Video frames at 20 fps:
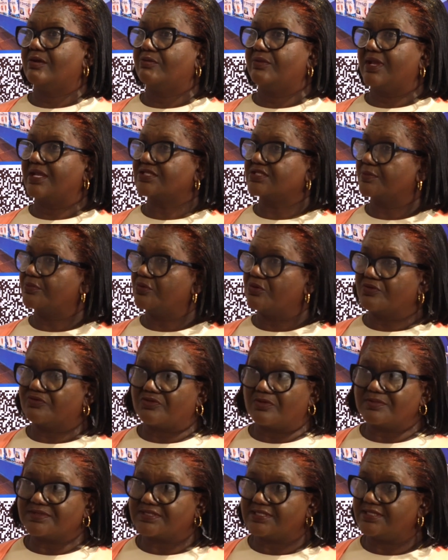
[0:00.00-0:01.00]
We had support
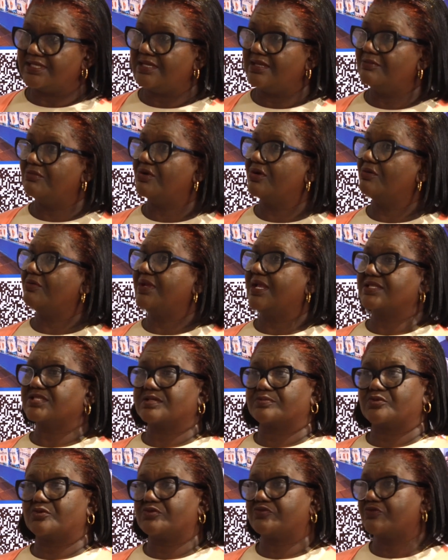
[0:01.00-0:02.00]
from CDM, we had
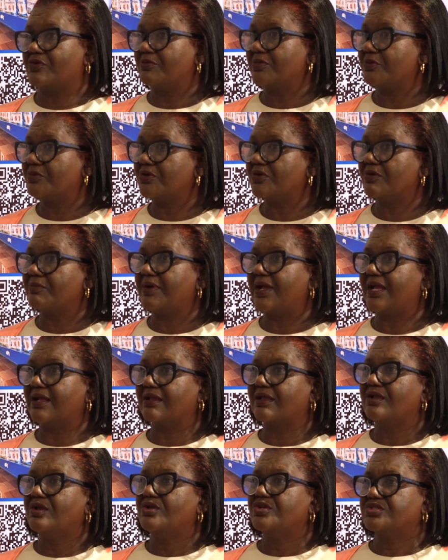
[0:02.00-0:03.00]
support from the World
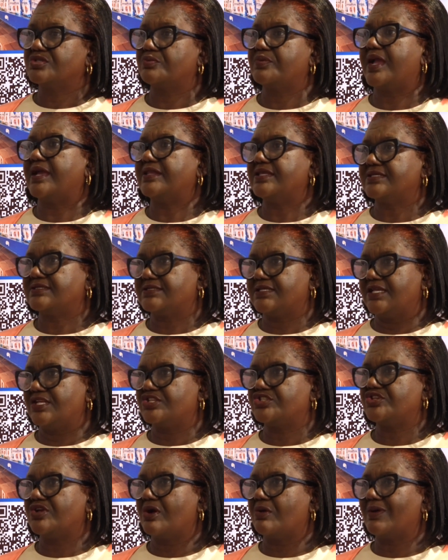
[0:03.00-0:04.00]
Bank. So we're at this
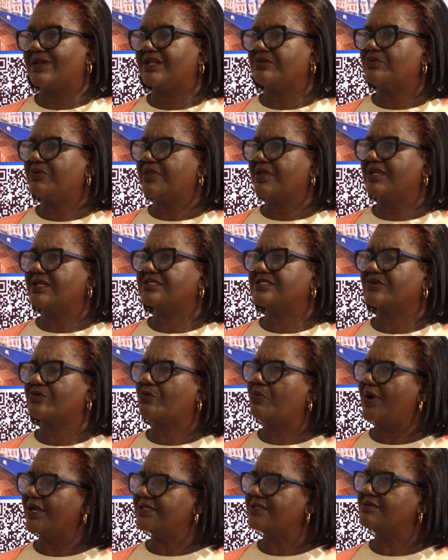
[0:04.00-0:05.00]
stage now, and we think it's
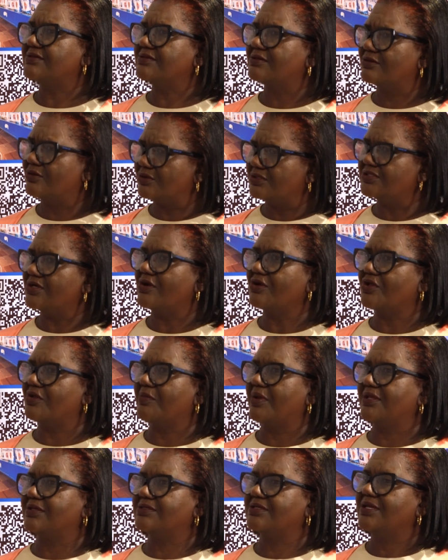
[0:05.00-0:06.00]
quite a good
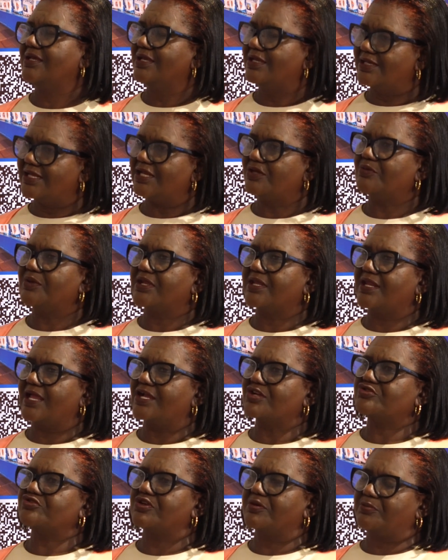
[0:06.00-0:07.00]
document that we can
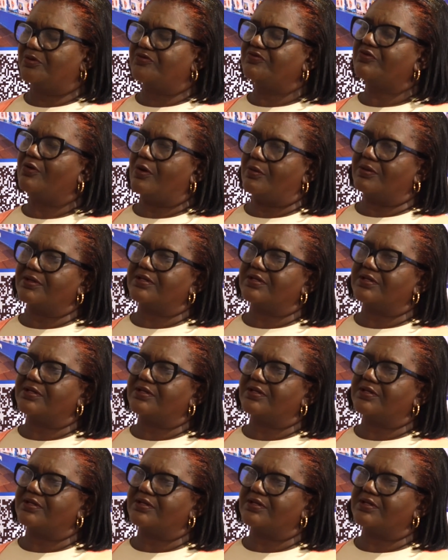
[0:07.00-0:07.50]
actually put forward.